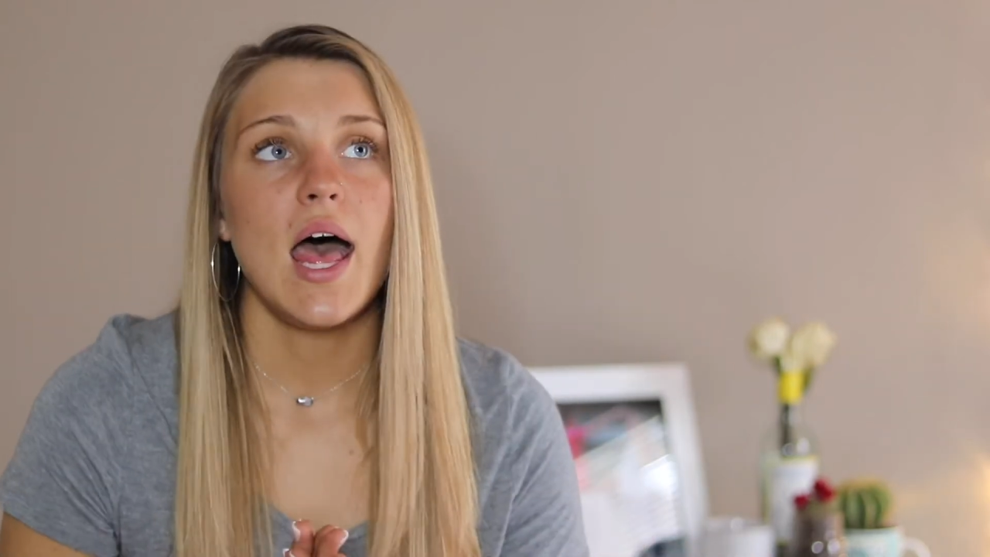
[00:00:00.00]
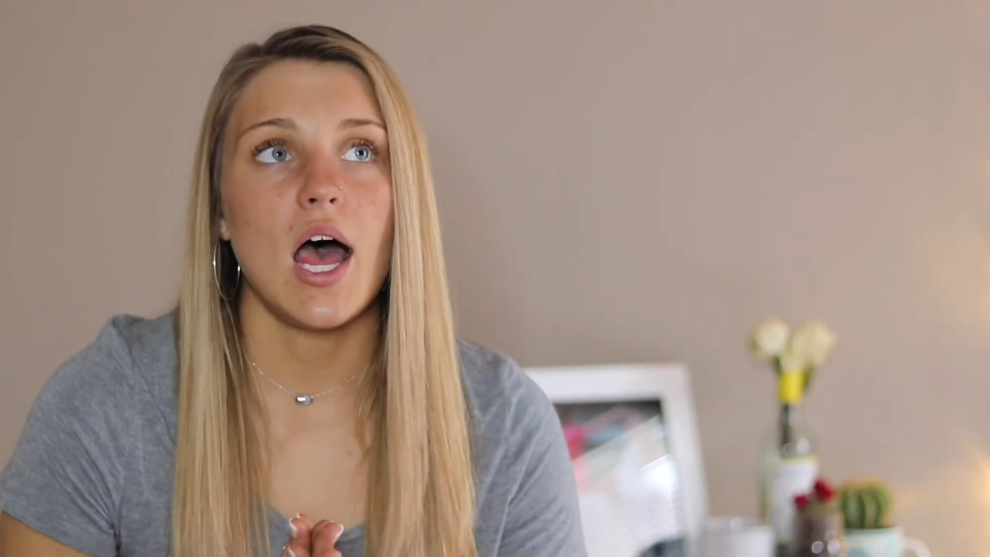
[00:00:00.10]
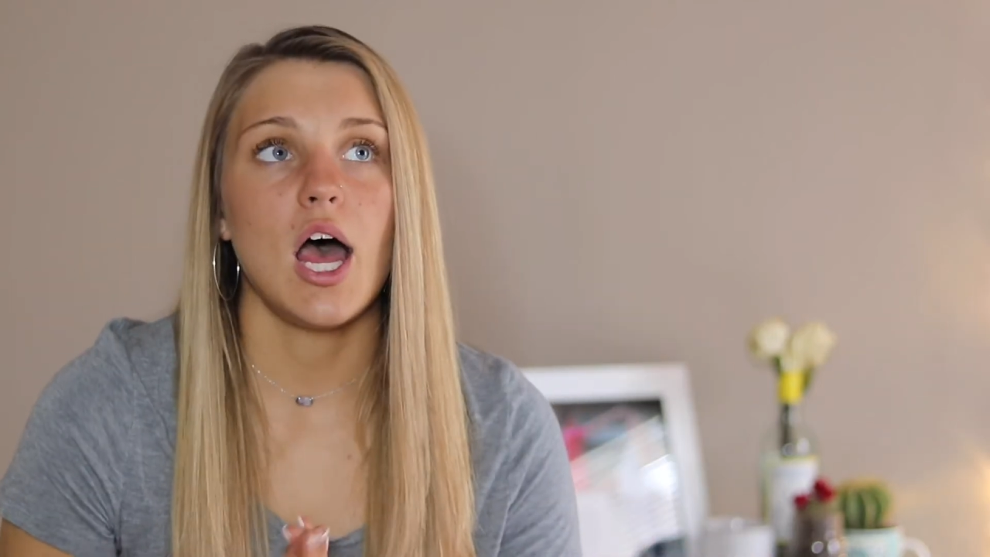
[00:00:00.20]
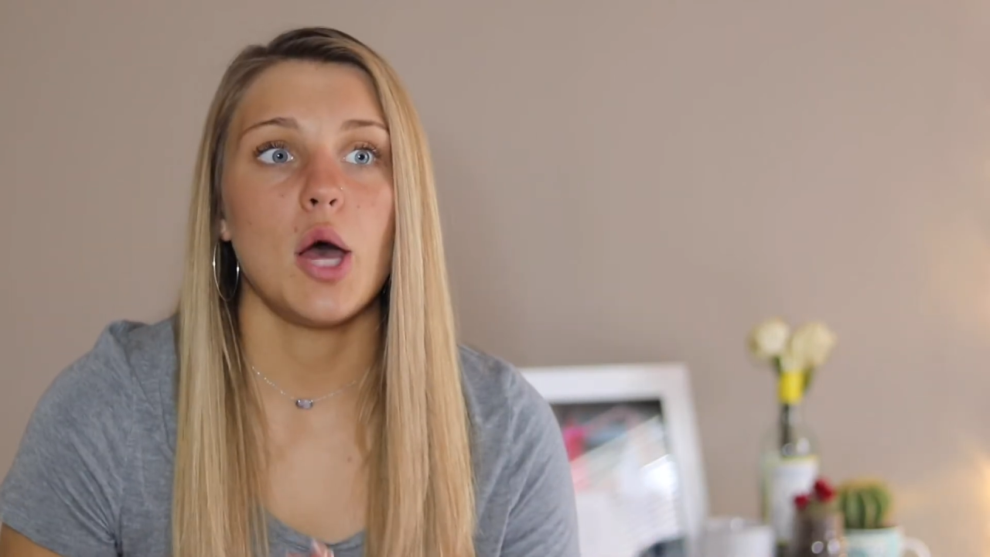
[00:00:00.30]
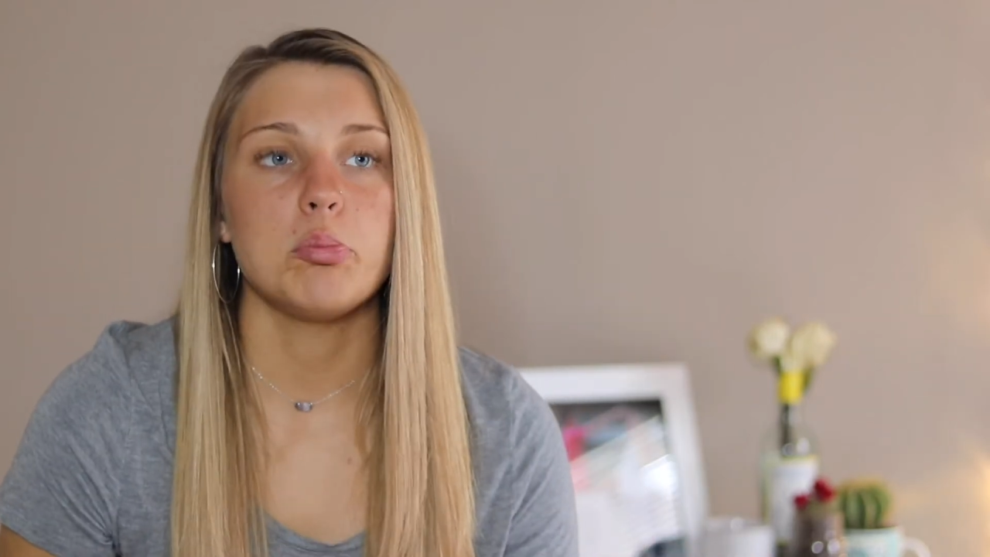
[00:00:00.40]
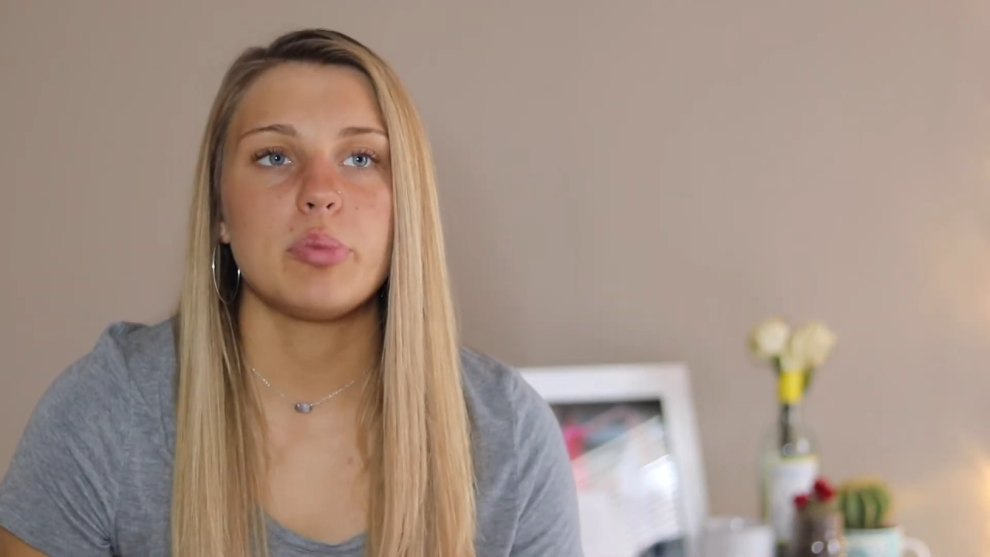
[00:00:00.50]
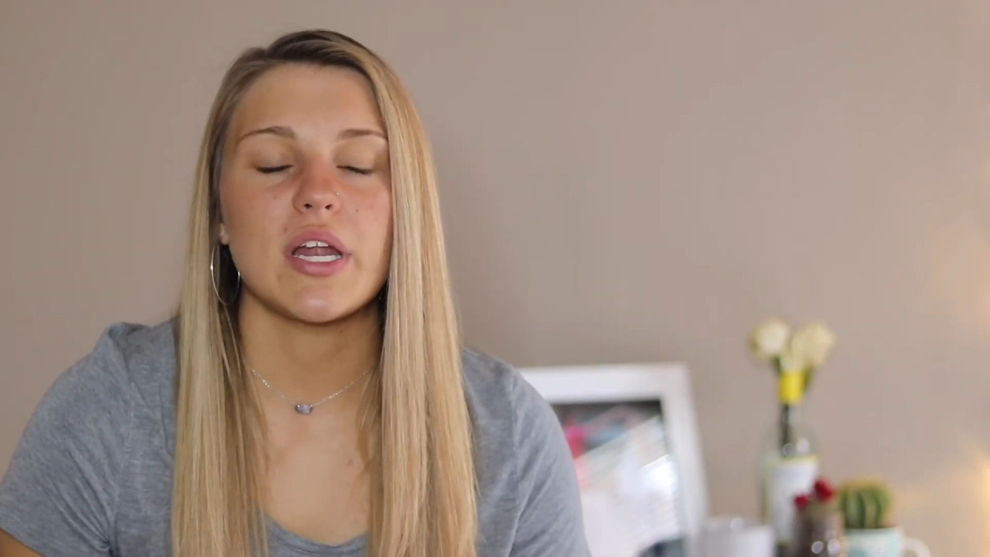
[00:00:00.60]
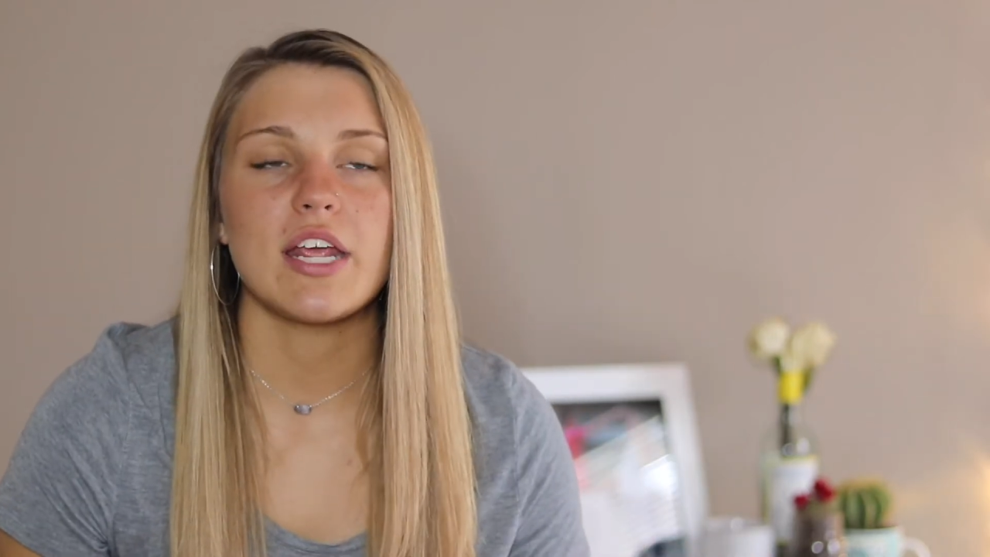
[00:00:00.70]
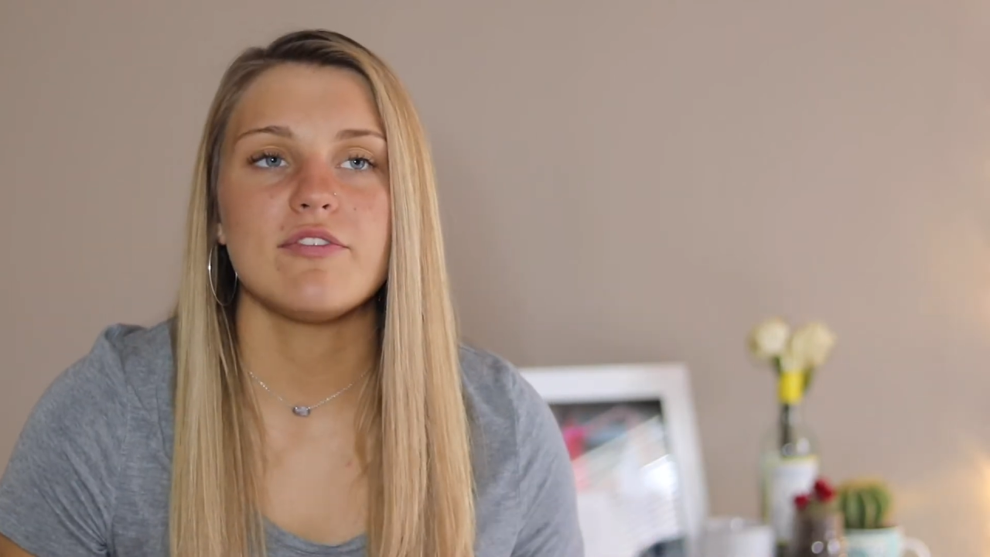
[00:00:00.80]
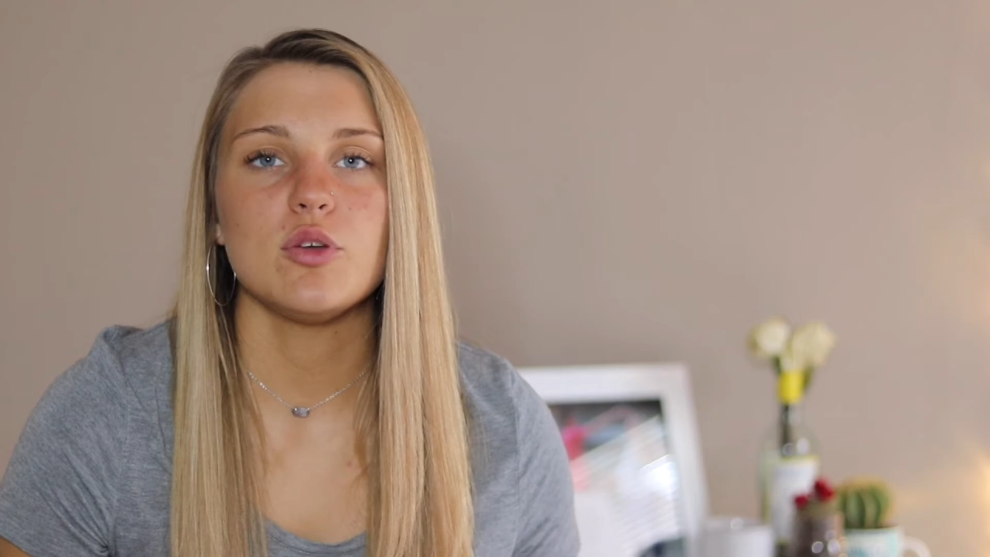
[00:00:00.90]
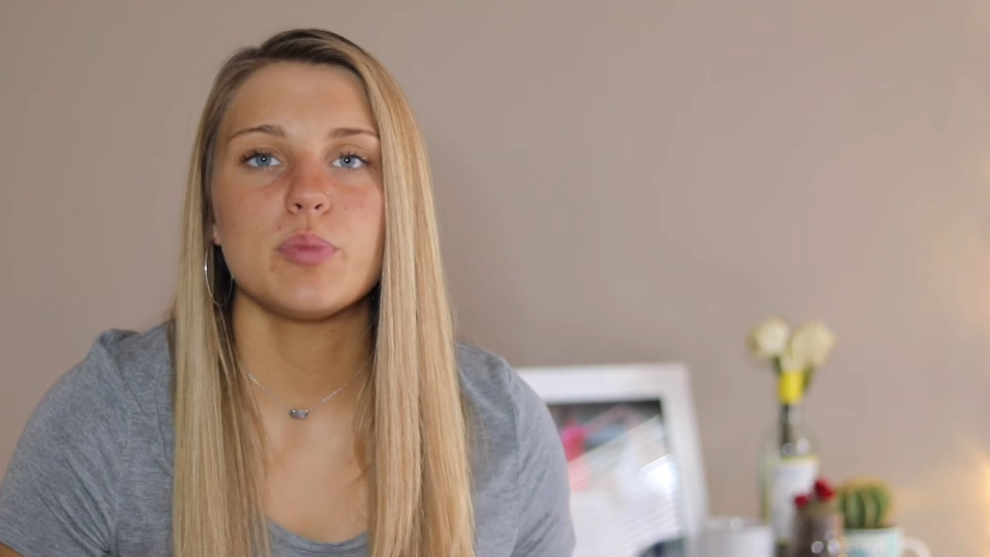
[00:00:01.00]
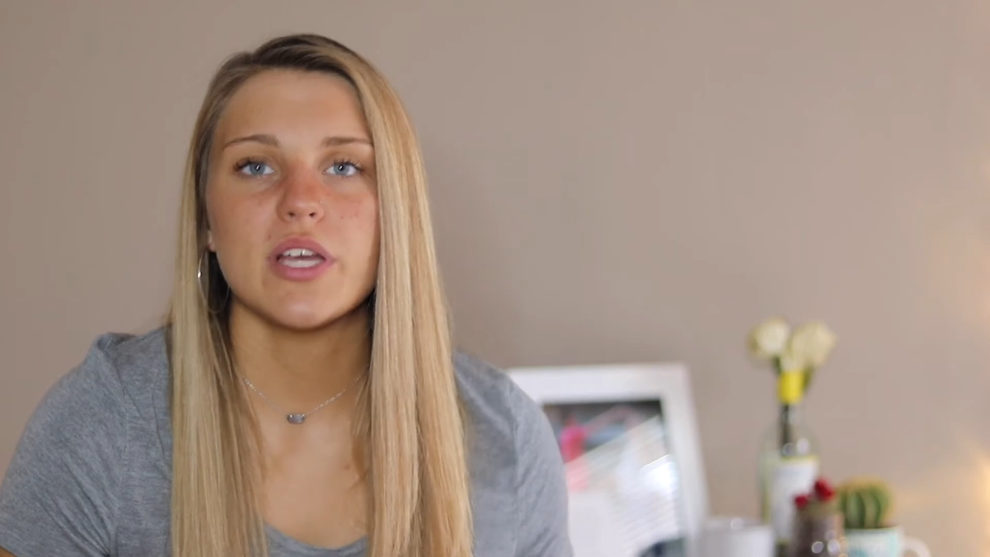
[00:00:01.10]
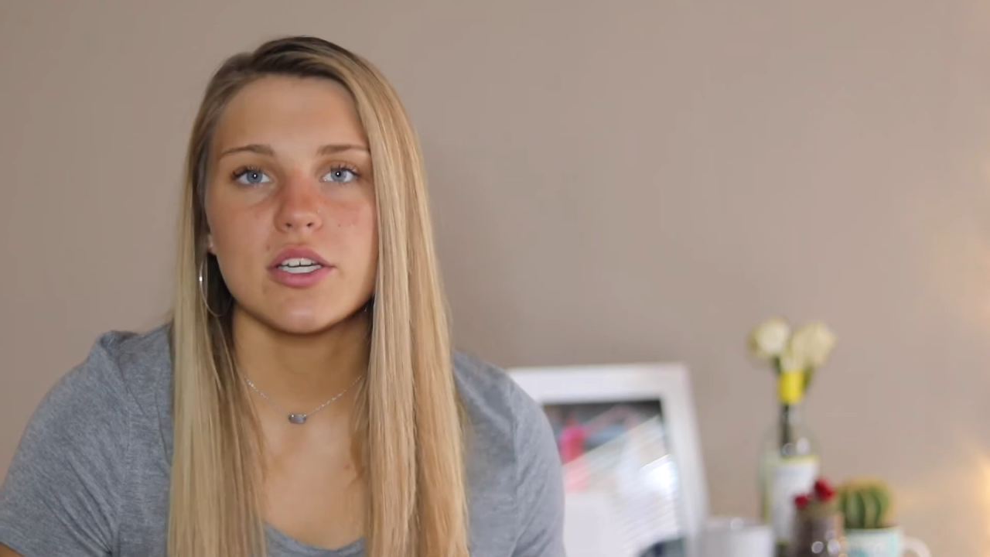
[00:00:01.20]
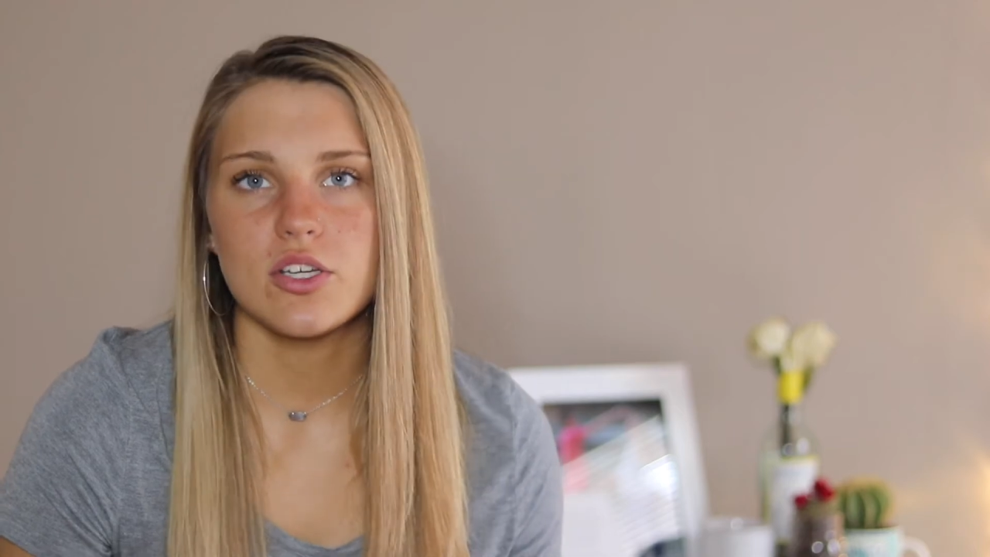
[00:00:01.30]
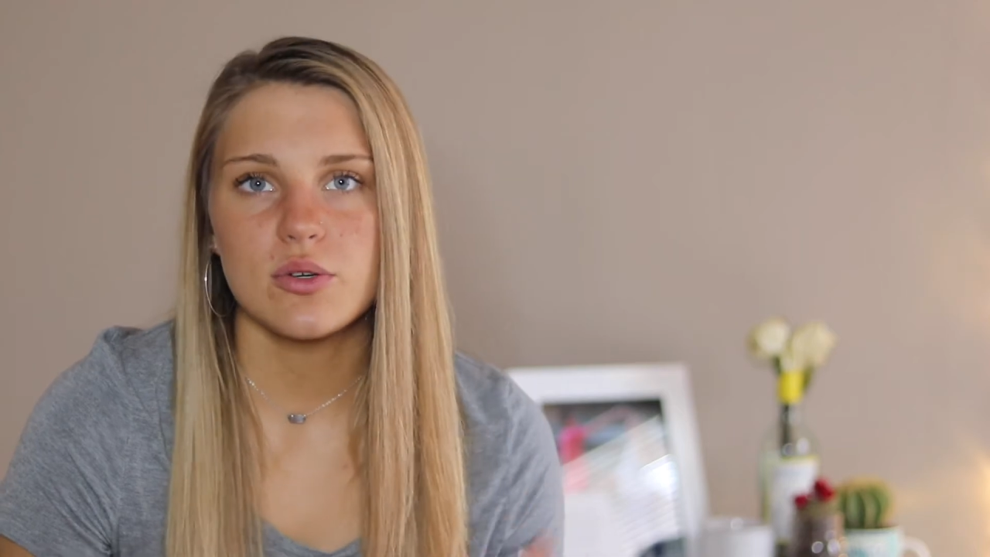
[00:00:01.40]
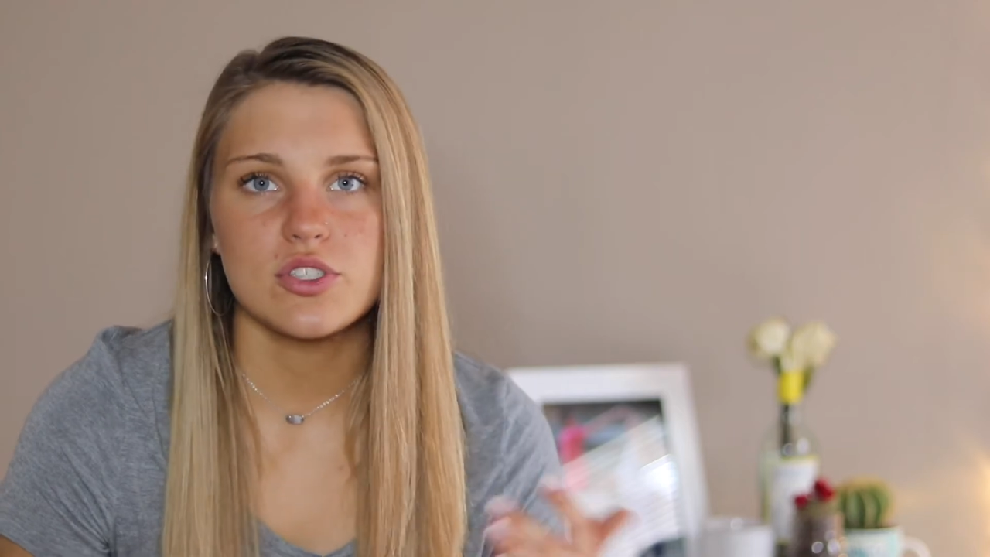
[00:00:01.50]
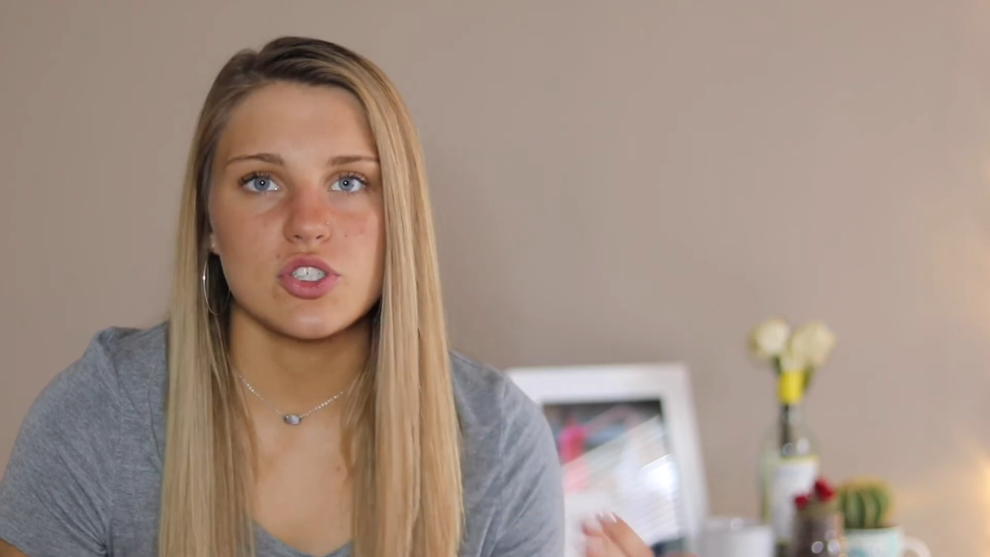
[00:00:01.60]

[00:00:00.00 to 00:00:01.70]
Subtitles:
But if you plan to do it